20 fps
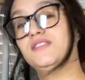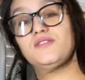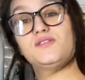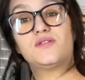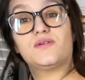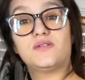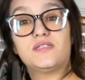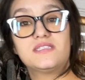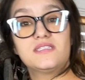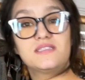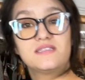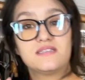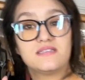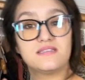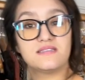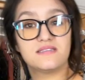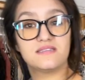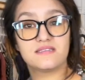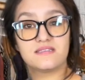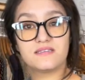So this
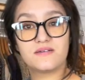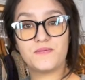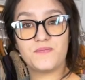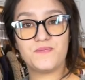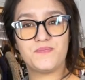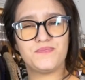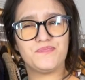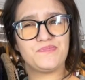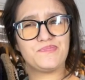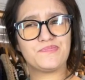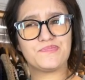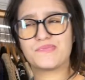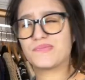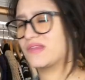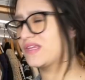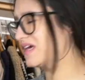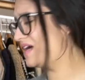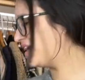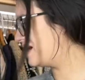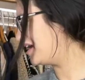is,
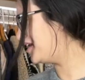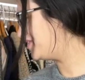I